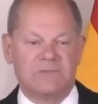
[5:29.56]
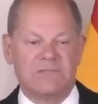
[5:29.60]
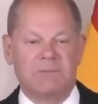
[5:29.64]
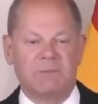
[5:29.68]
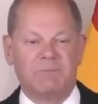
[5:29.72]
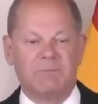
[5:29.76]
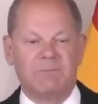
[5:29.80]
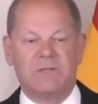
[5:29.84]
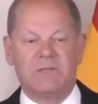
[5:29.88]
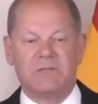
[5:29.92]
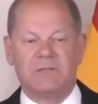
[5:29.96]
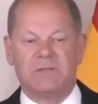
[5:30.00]

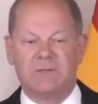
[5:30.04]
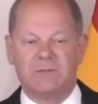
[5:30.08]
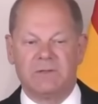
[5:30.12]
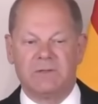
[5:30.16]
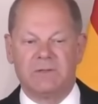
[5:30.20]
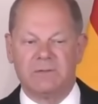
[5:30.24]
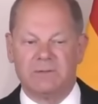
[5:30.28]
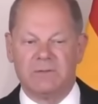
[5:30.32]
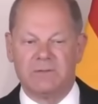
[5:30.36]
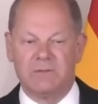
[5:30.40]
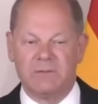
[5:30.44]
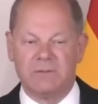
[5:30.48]

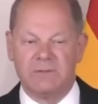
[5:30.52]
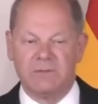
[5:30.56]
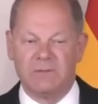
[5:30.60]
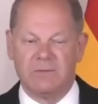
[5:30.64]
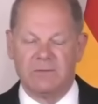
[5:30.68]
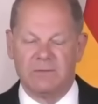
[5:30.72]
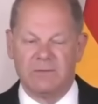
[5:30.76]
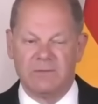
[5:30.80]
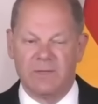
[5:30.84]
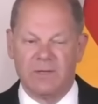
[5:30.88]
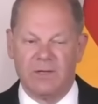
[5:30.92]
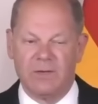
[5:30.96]
submit
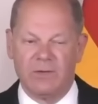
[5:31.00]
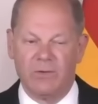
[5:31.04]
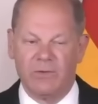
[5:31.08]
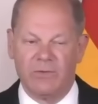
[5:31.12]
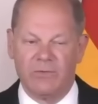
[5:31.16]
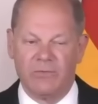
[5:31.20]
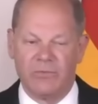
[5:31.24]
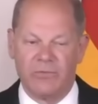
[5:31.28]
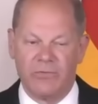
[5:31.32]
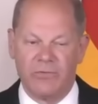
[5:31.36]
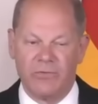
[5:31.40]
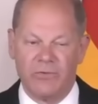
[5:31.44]
now
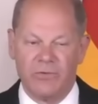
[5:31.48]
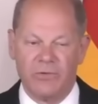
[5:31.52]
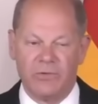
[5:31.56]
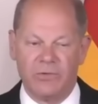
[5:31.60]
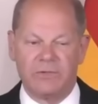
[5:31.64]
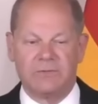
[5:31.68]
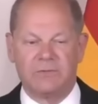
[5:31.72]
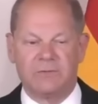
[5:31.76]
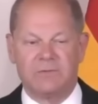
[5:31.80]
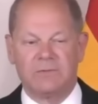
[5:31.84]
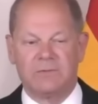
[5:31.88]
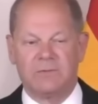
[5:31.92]
a
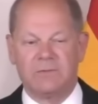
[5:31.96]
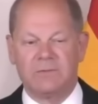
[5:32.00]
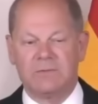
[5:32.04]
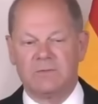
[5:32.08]
third